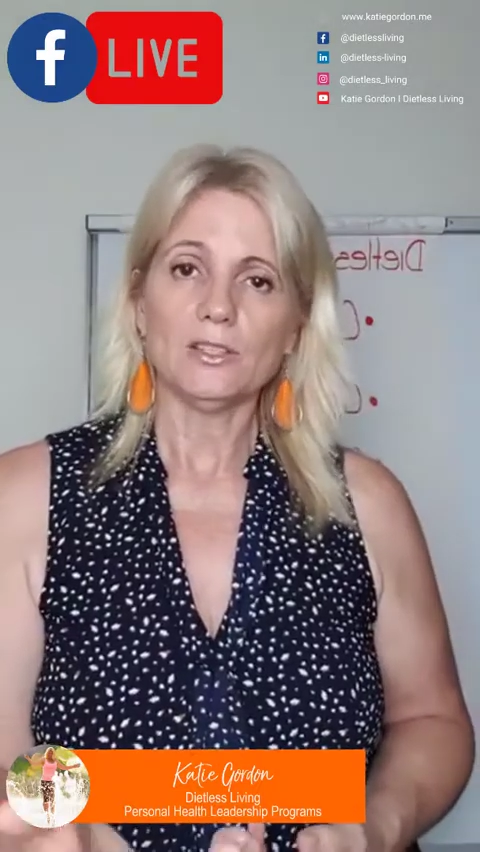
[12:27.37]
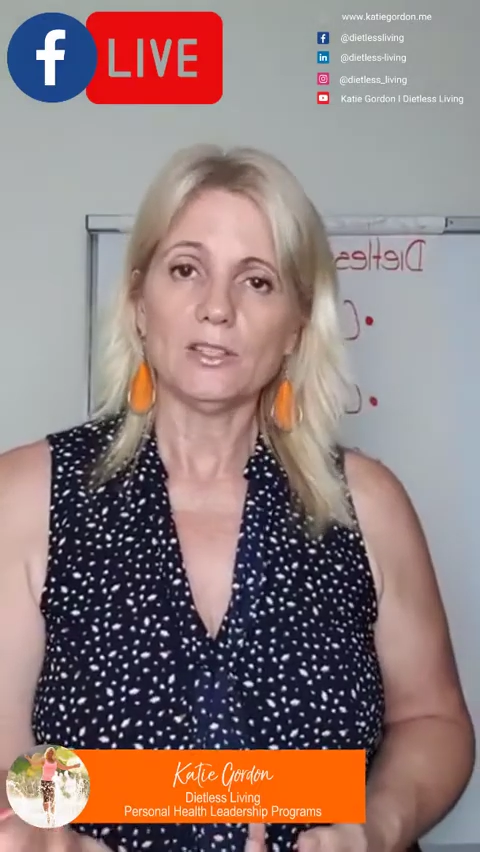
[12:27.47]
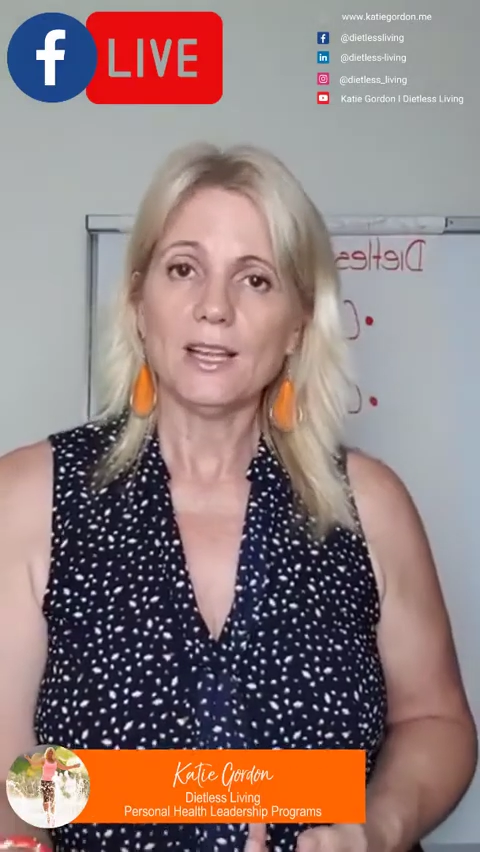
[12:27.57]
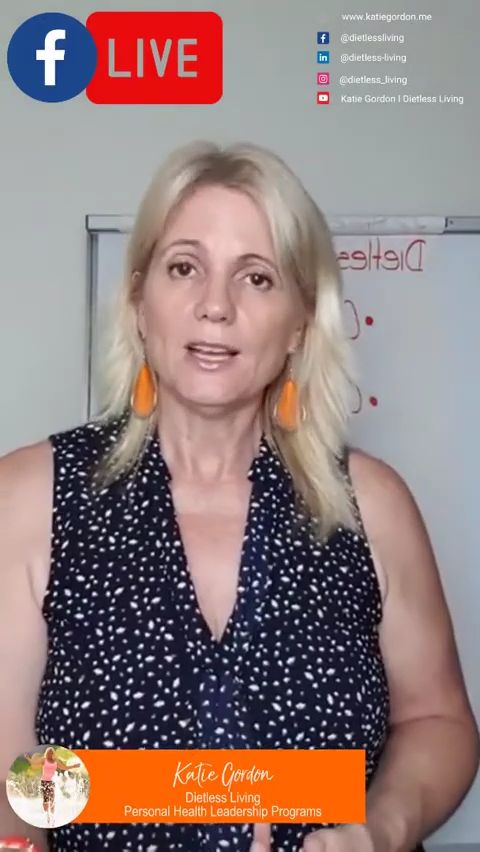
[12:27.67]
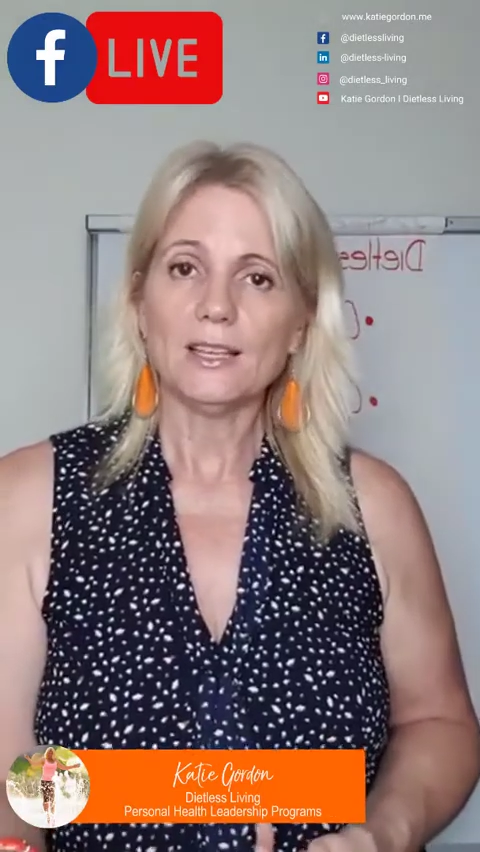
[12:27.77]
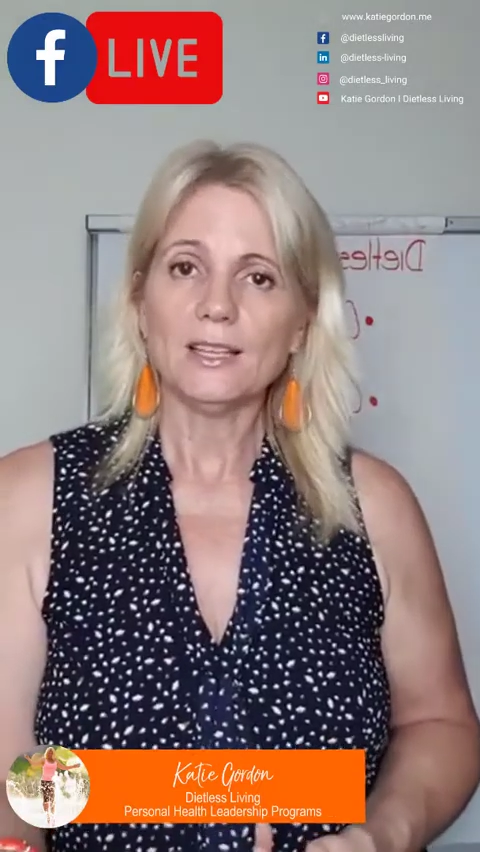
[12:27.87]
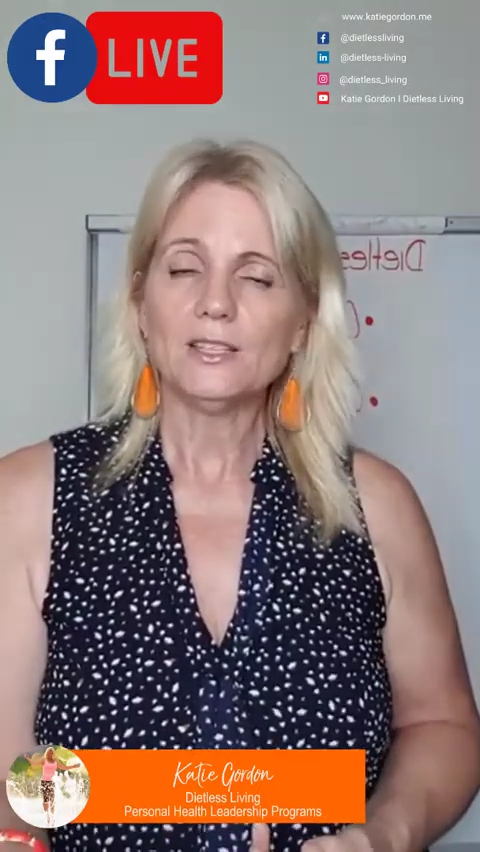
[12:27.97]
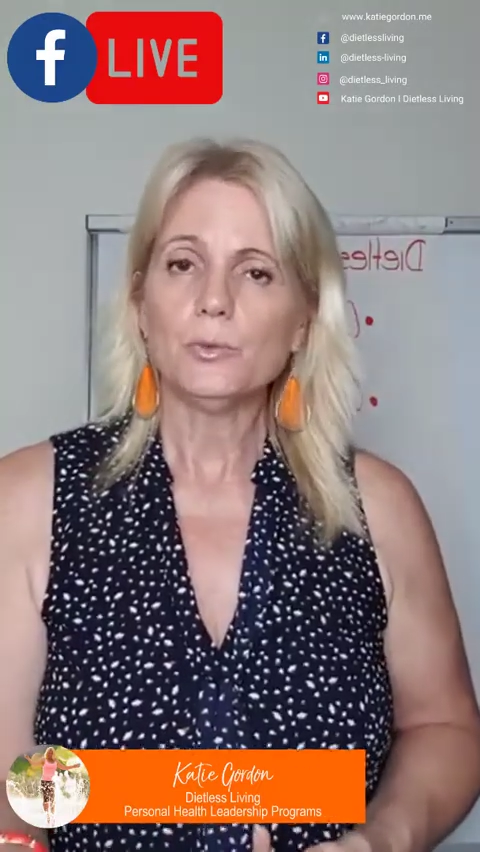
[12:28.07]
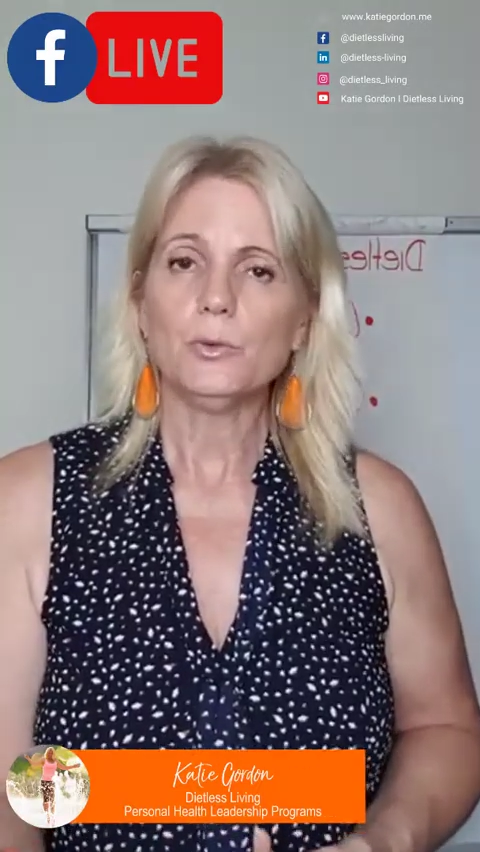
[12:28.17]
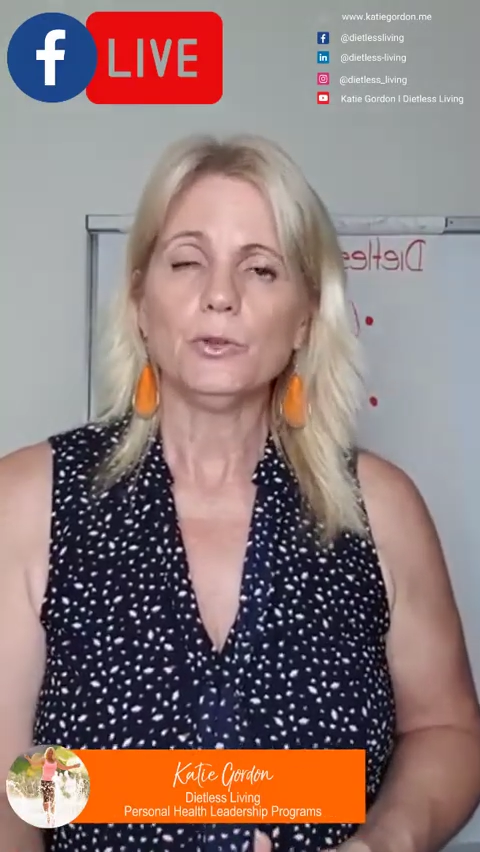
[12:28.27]
So that
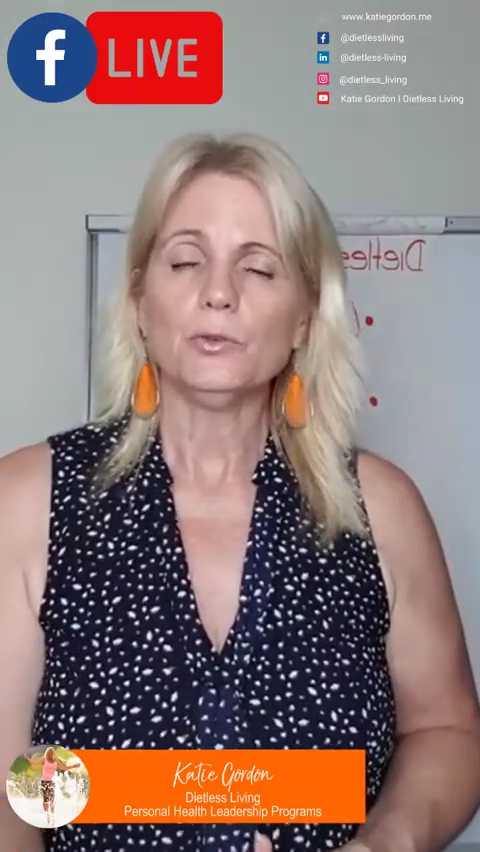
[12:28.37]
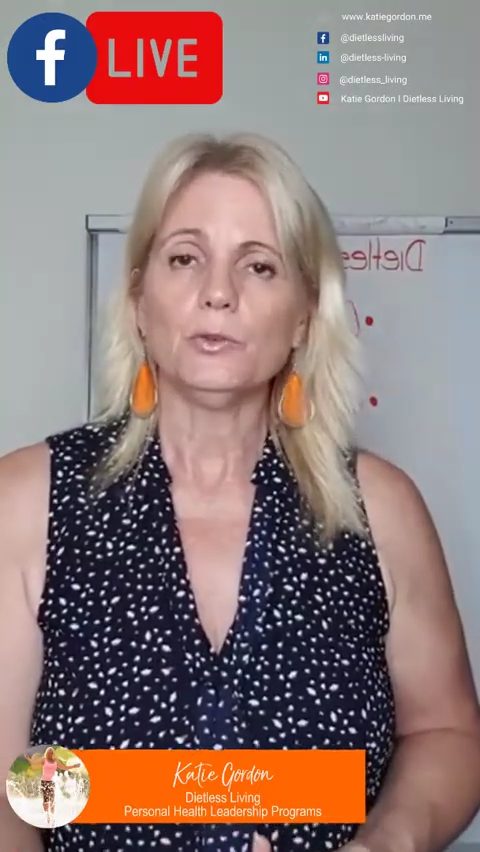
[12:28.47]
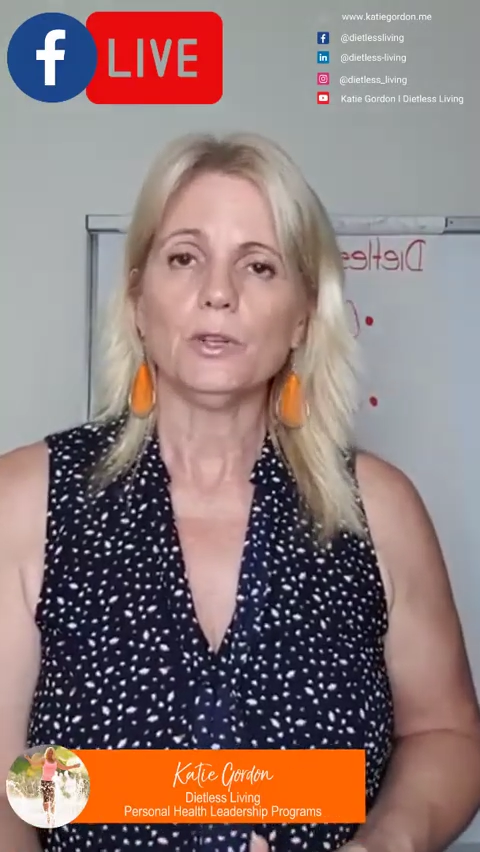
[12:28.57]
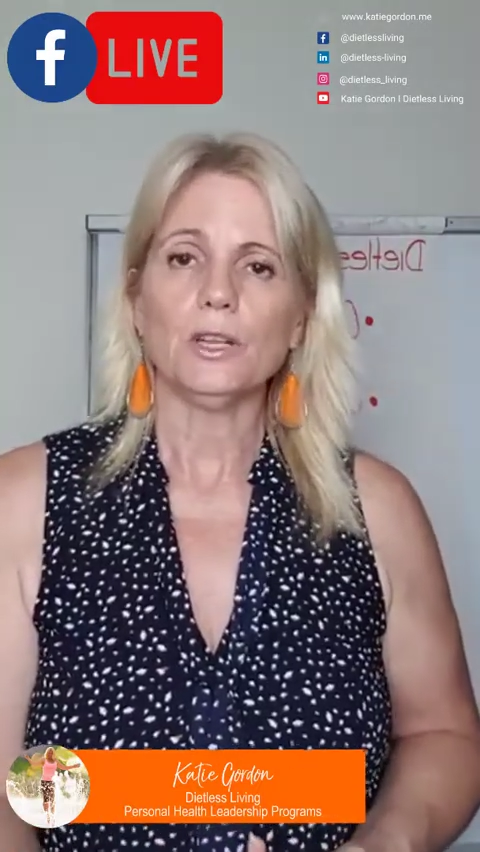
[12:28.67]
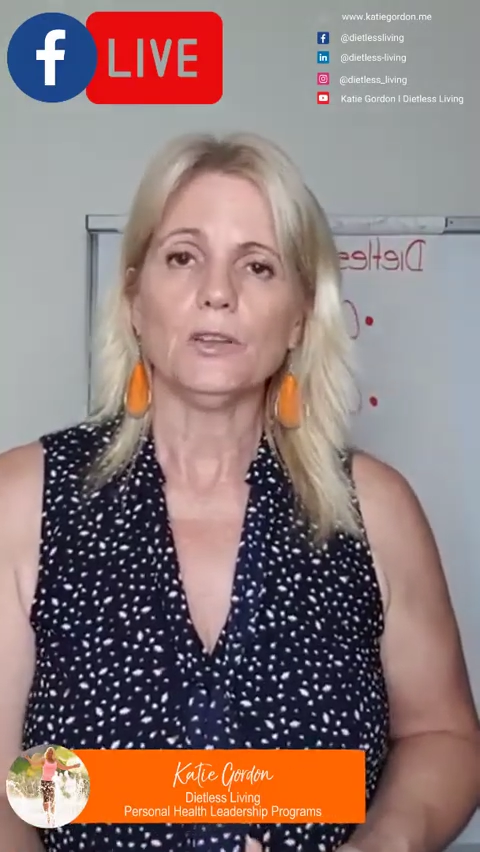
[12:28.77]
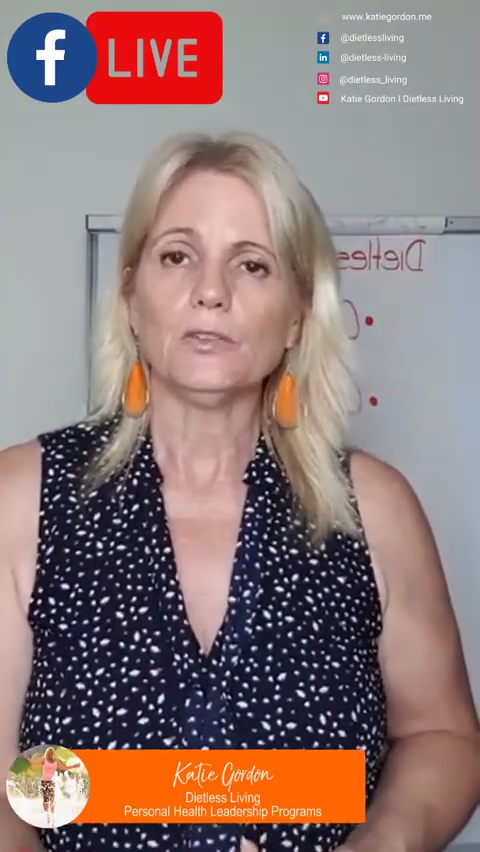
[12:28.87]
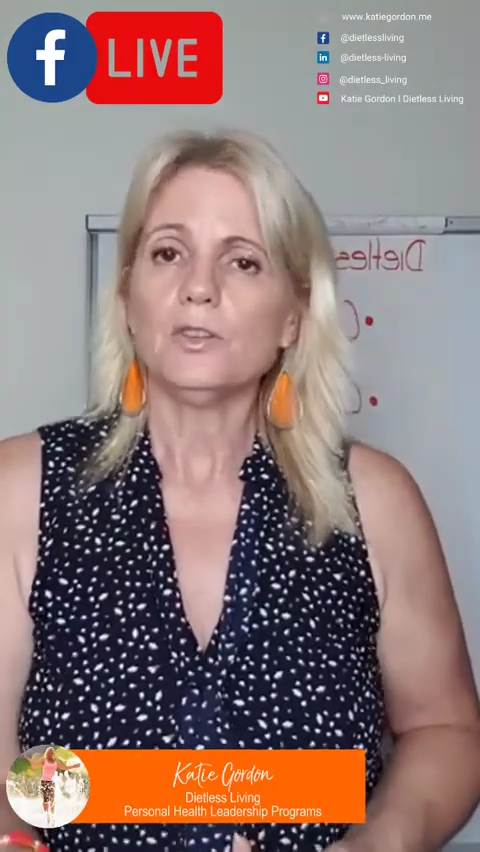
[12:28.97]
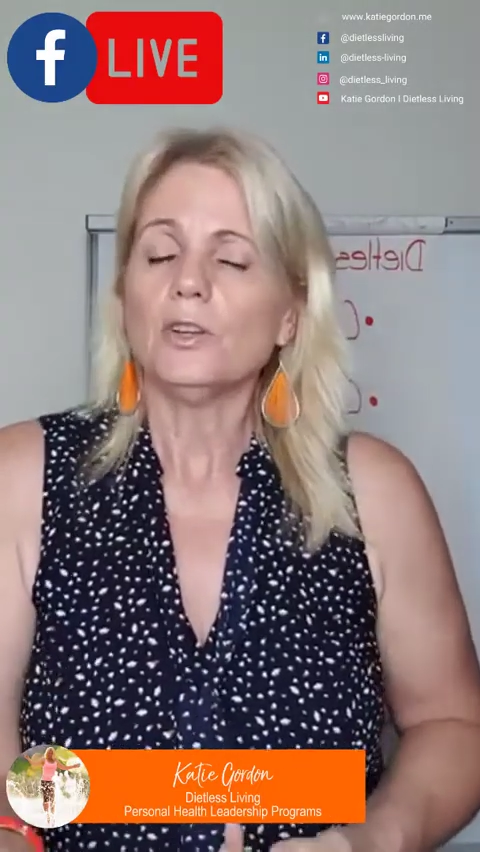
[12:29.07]
is a beautiful gift.